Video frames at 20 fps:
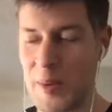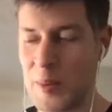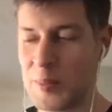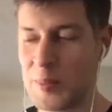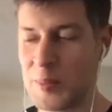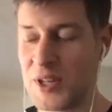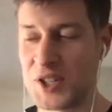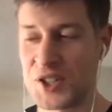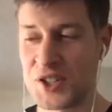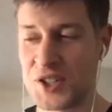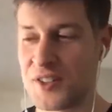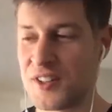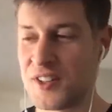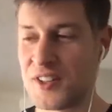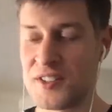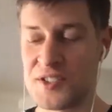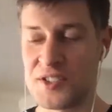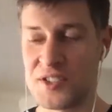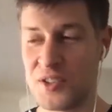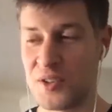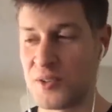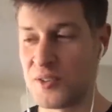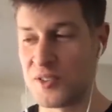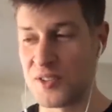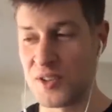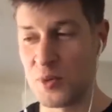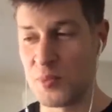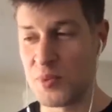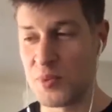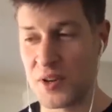pleasure. The so
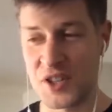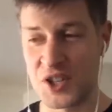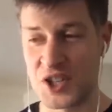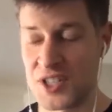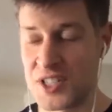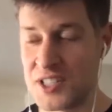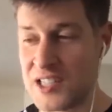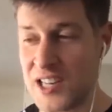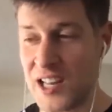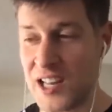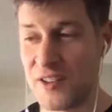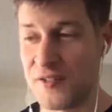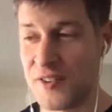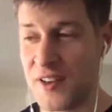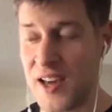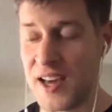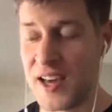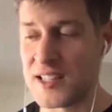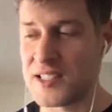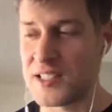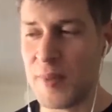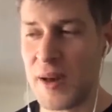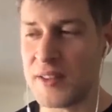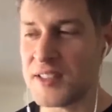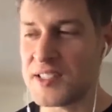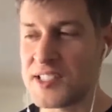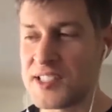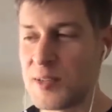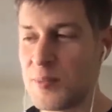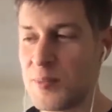the new book, The Genius Life. Yeah, it's about
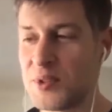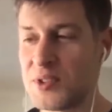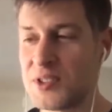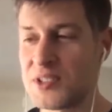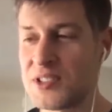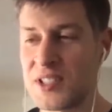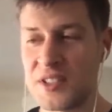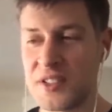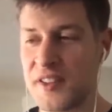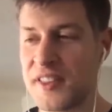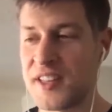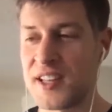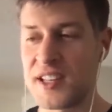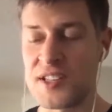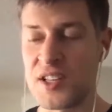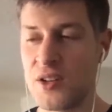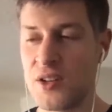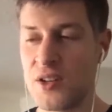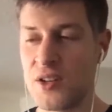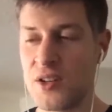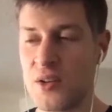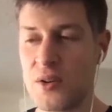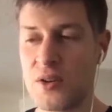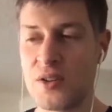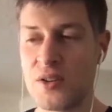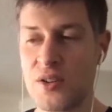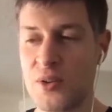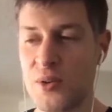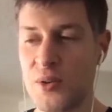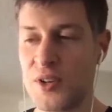the simple little things that you
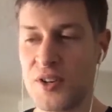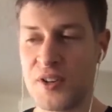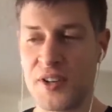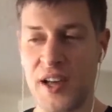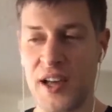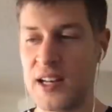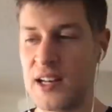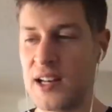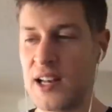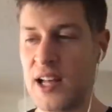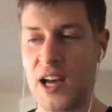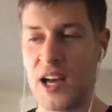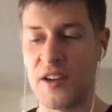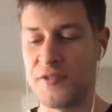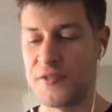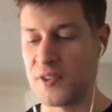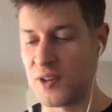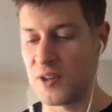can do in your daily life.